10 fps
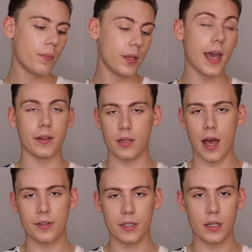yes,
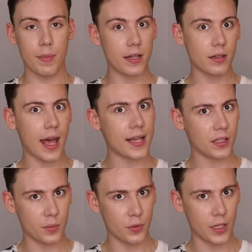obviously the pencil has
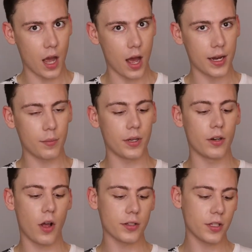a spoolie on it, but it
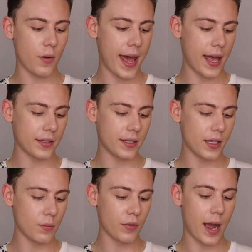also has
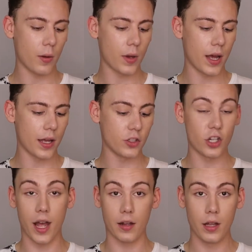the brow
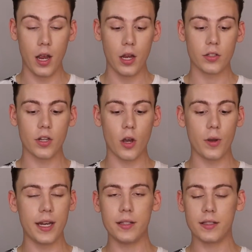gel. So
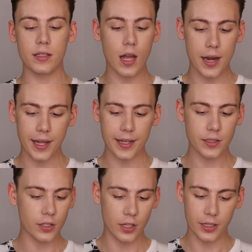it is stunning
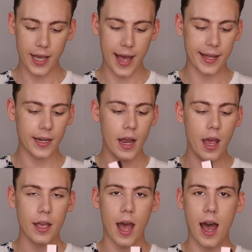to look at.
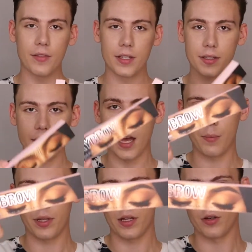Obviously,
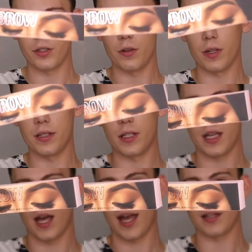up close, you can see
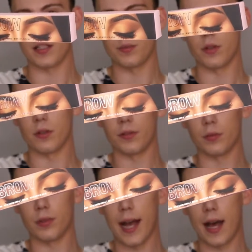Kylie's beautiful
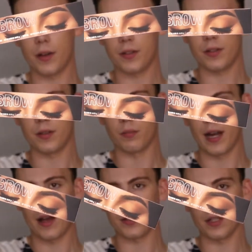brows, the
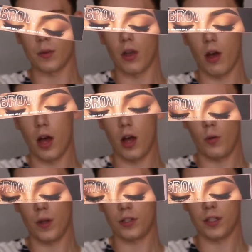brows that we
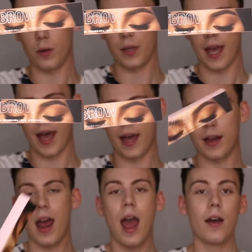all wish that we
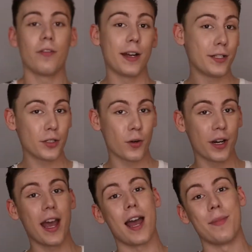had. Funny
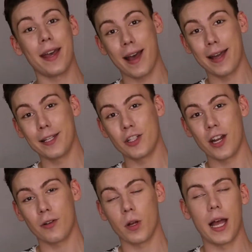story, I met Kylie
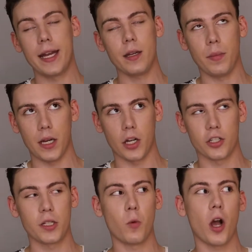Jenner. Well, I didn't meet her.
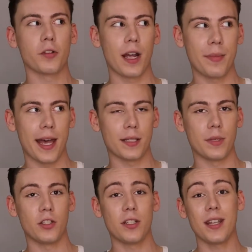She walked right past
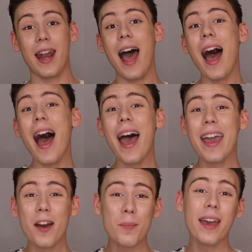me and she said,
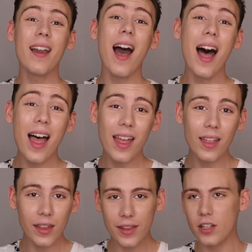hi, oh my
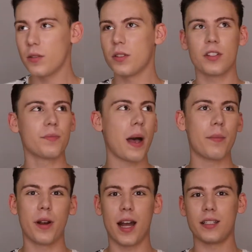God. And then it was just
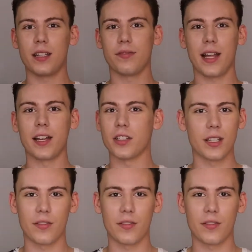paparazzi flashes,